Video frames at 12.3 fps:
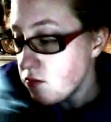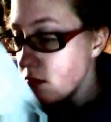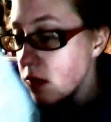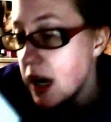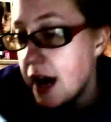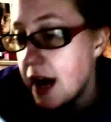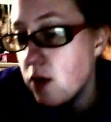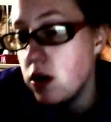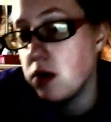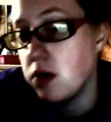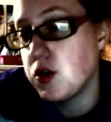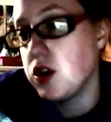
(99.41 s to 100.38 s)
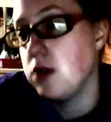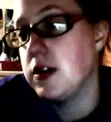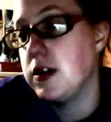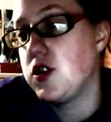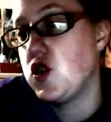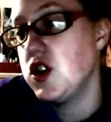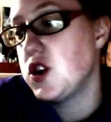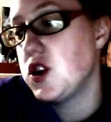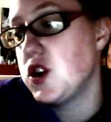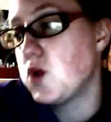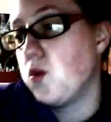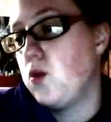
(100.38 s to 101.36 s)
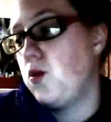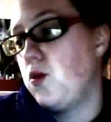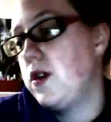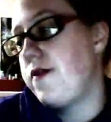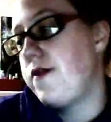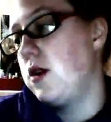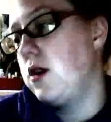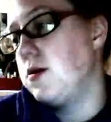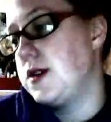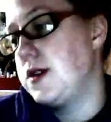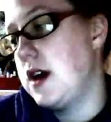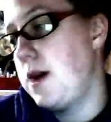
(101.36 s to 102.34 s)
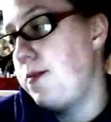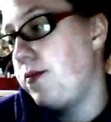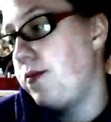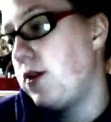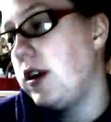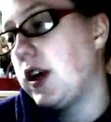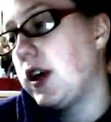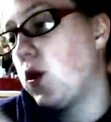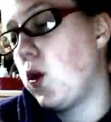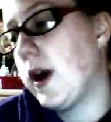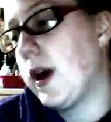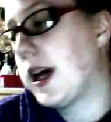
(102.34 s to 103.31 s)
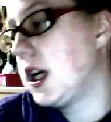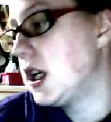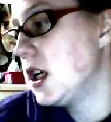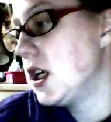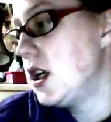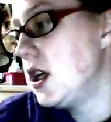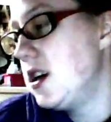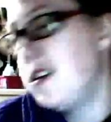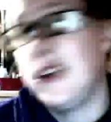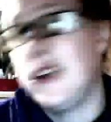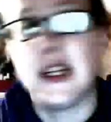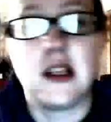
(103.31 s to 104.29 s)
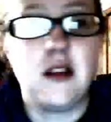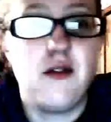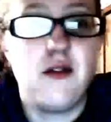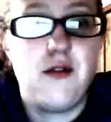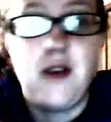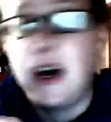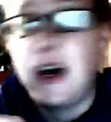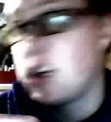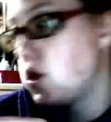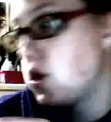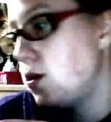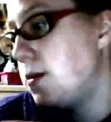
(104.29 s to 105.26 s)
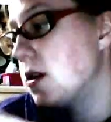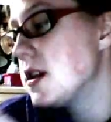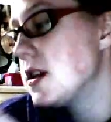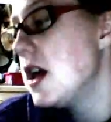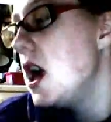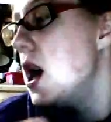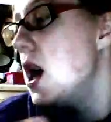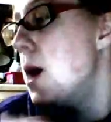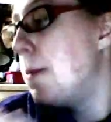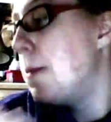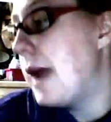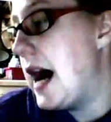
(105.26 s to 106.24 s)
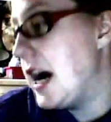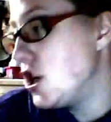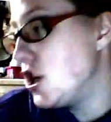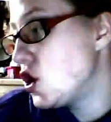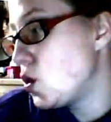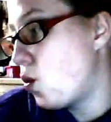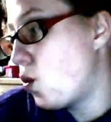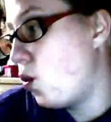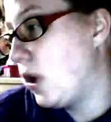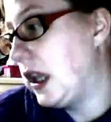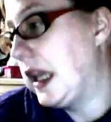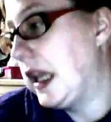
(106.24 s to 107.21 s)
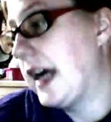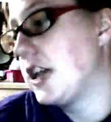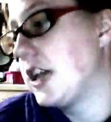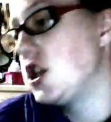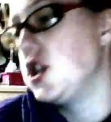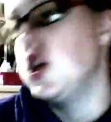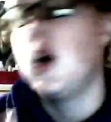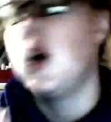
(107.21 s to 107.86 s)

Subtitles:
I don't know. So it's just one of those really quick, like, factual books. But I just would like to know